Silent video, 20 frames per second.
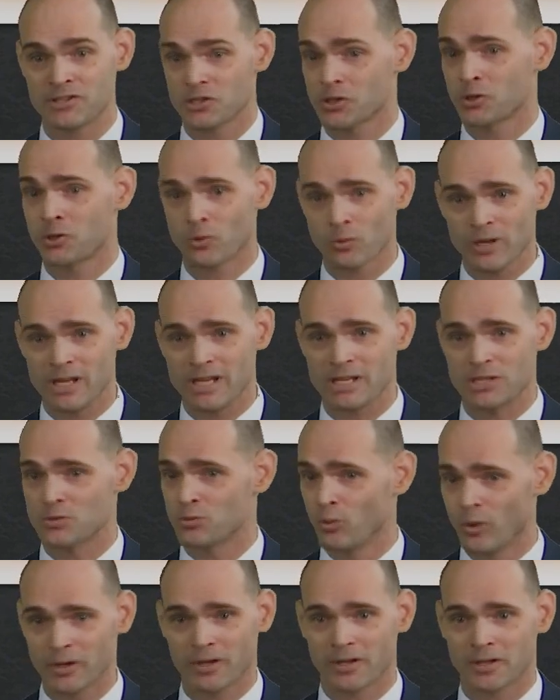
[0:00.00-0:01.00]
agrees
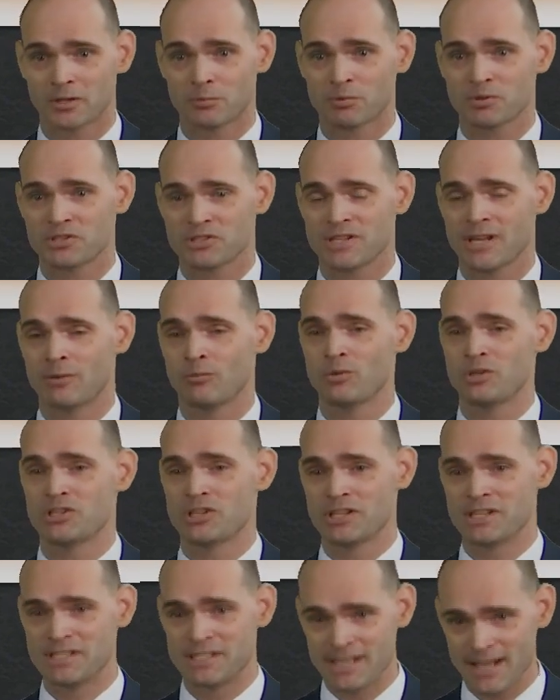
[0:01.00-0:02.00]
100% we
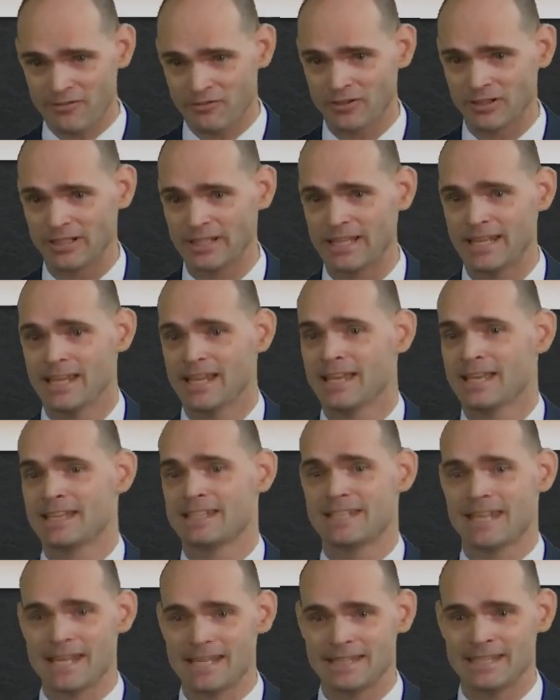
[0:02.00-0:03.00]
should definitely
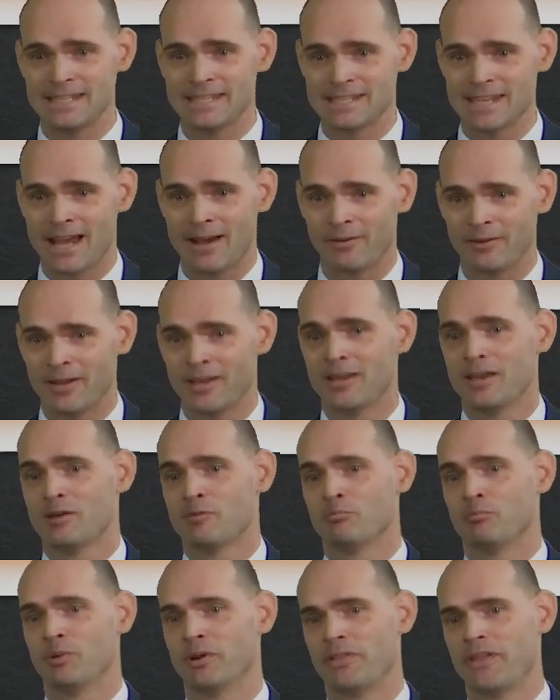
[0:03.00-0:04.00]
take these out,
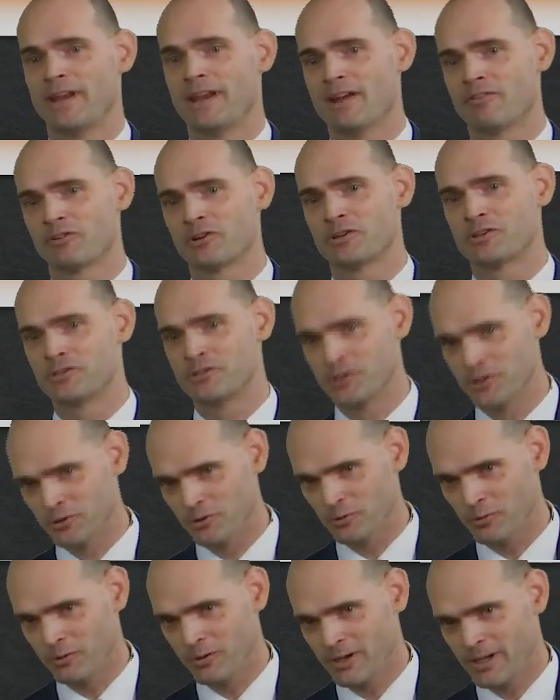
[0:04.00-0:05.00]
but they never
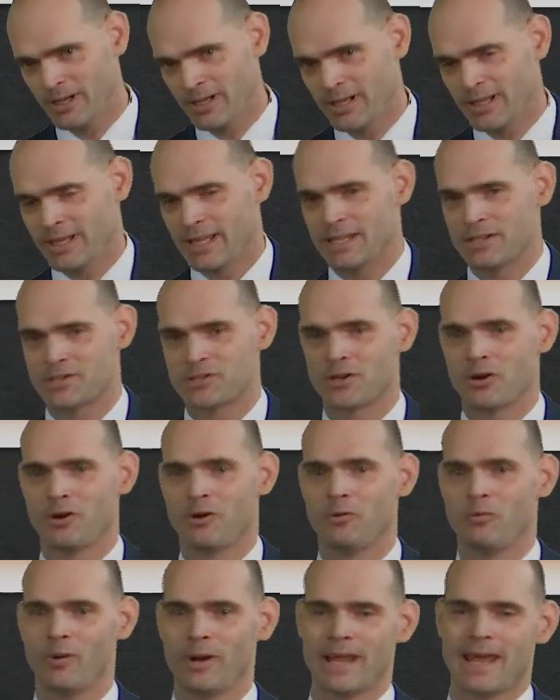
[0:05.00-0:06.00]
do. And so
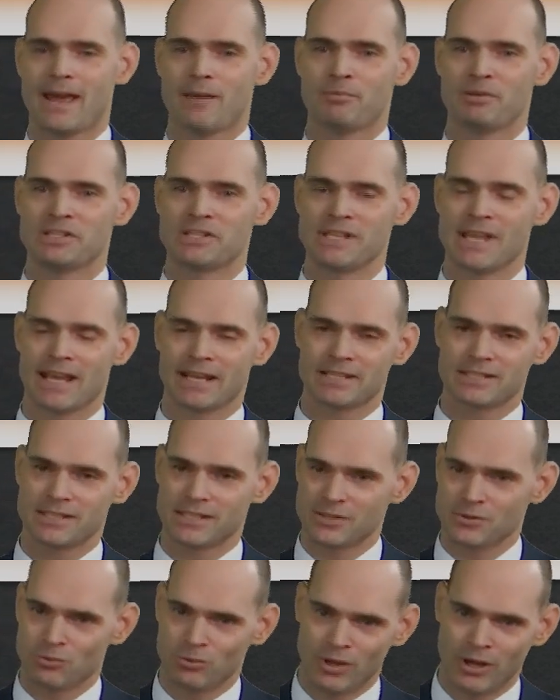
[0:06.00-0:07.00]
what happens next
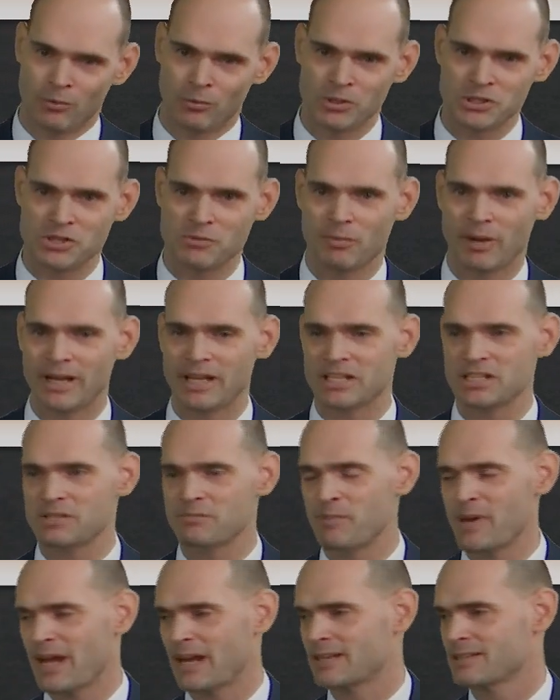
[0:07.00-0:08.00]
is, well, what you might
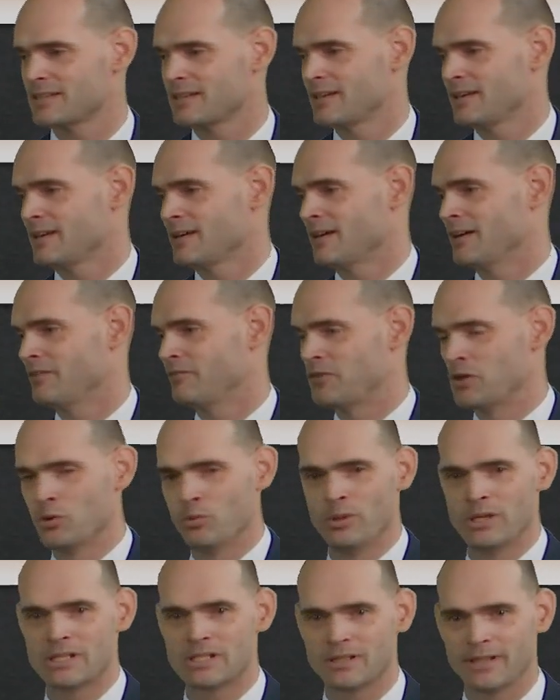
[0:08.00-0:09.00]
expect. A few
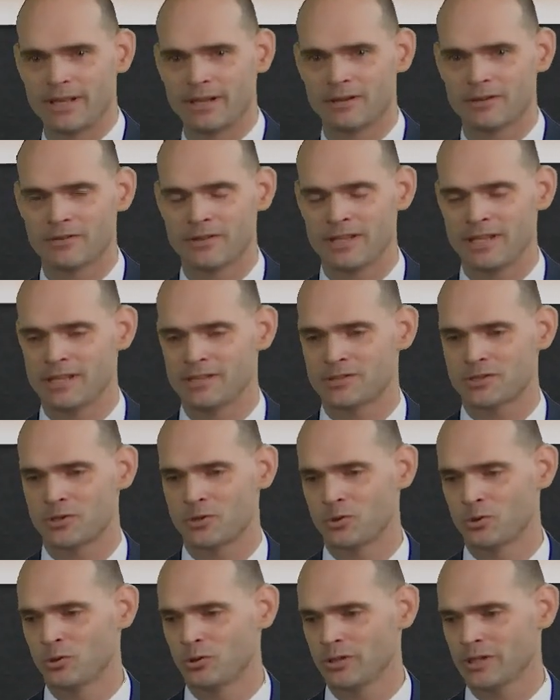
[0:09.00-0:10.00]
weeks later, the
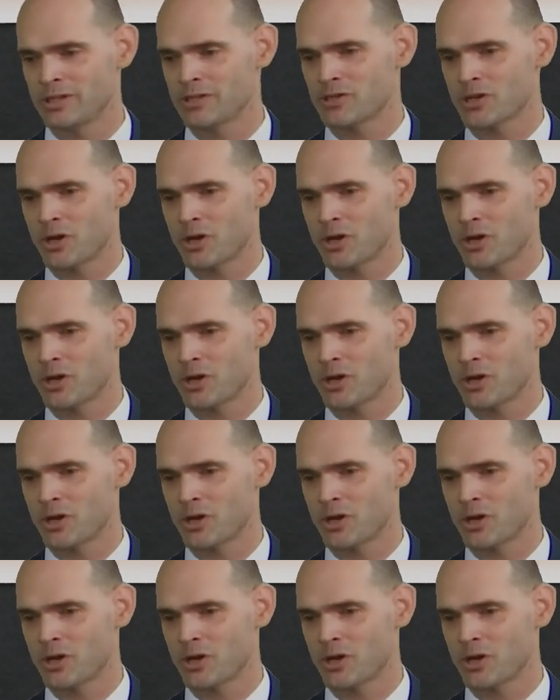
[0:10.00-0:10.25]
school is